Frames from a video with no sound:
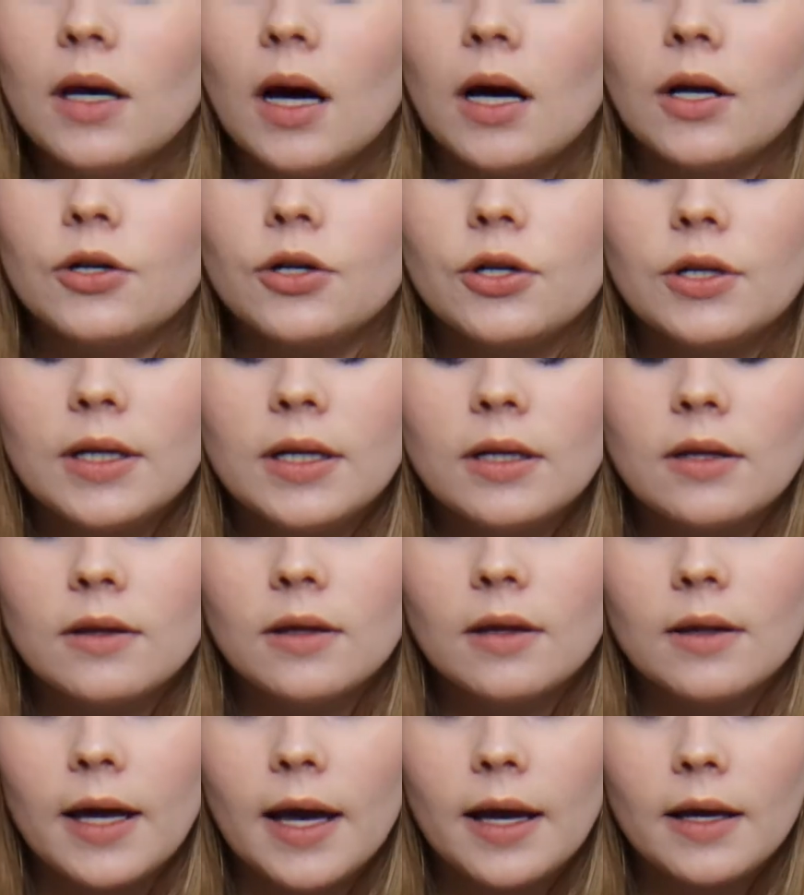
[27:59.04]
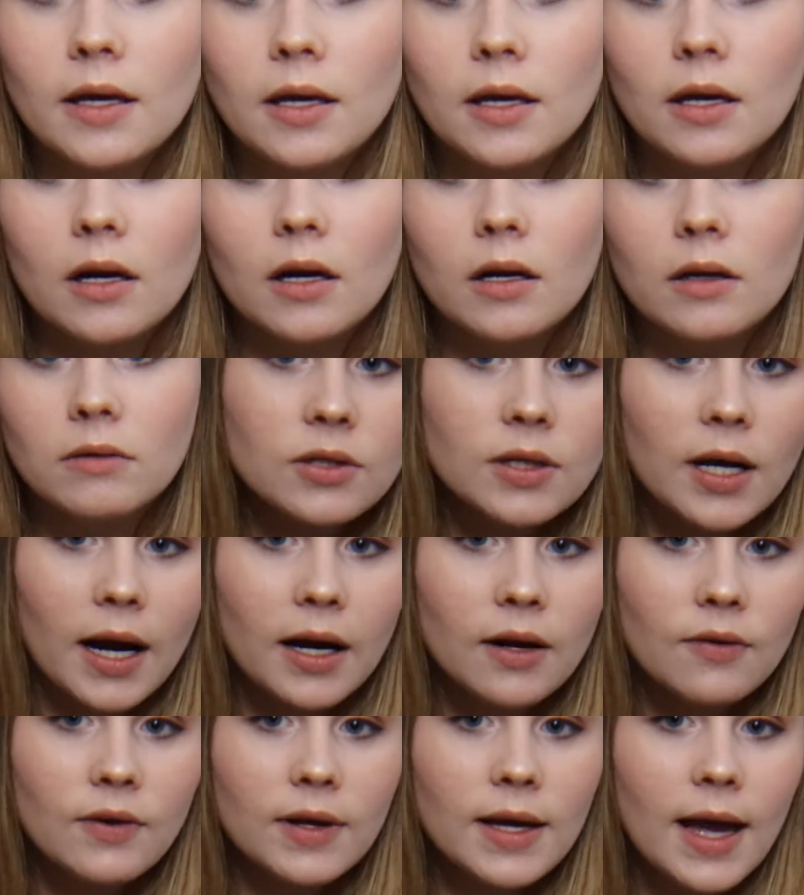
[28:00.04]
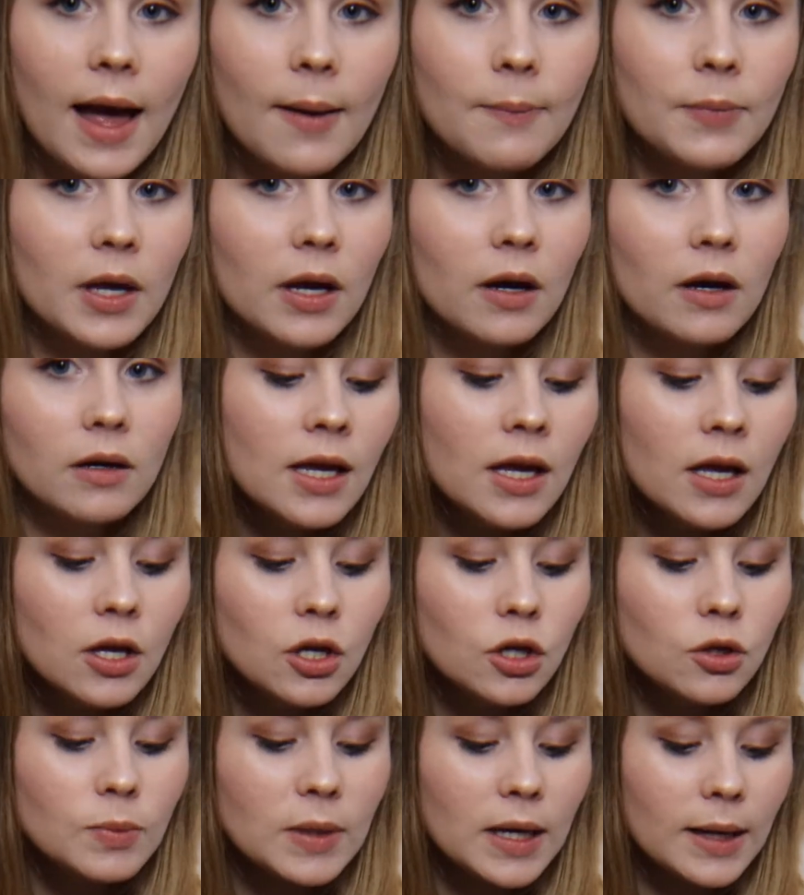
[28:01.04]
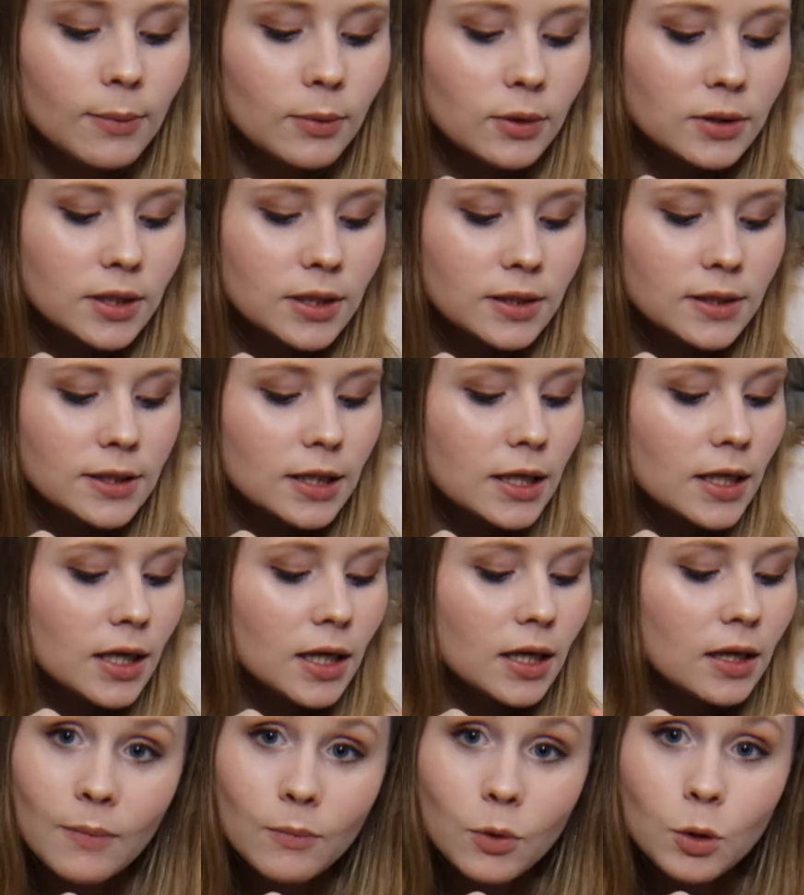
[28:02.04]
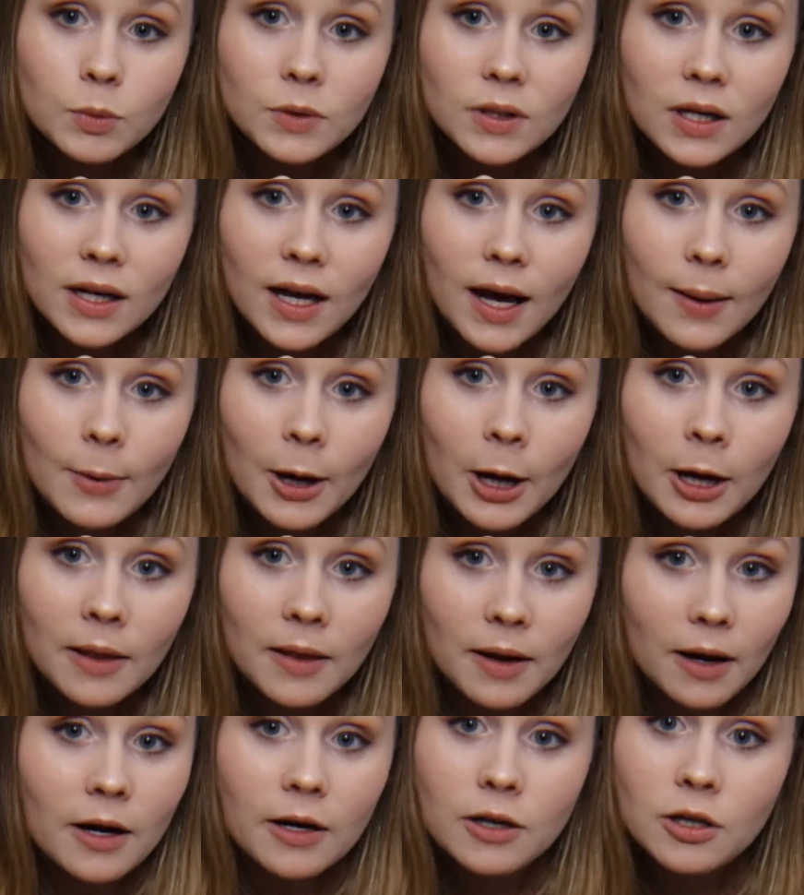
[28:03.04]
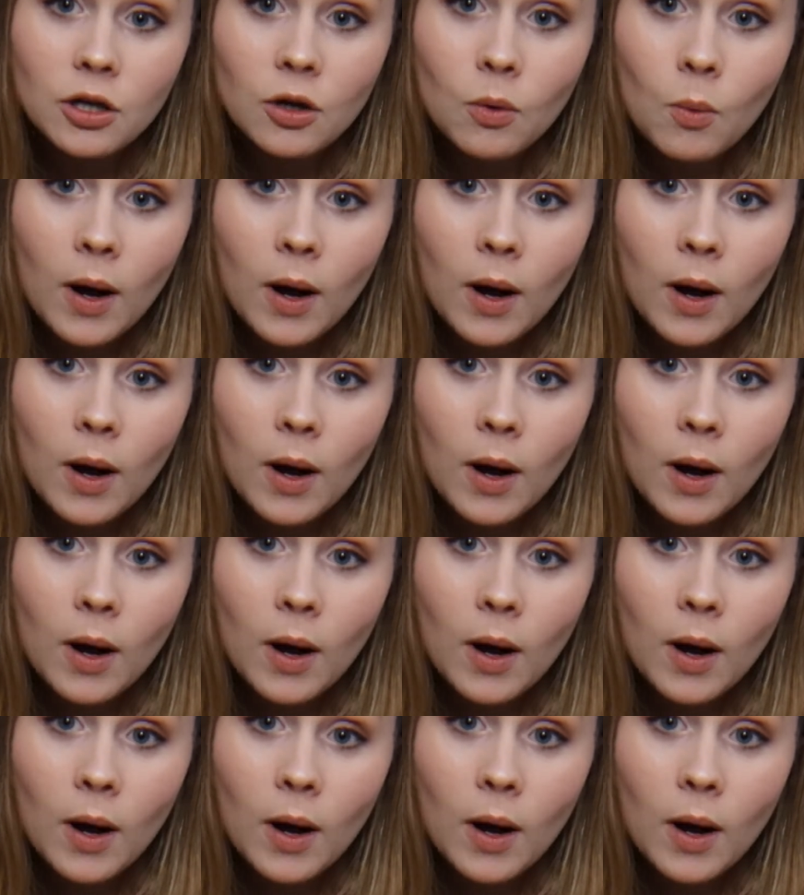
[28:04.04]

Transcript: underneath the leg here, there's kind of a gap here, you'd be able to see poop's gonna come out of there, and you don't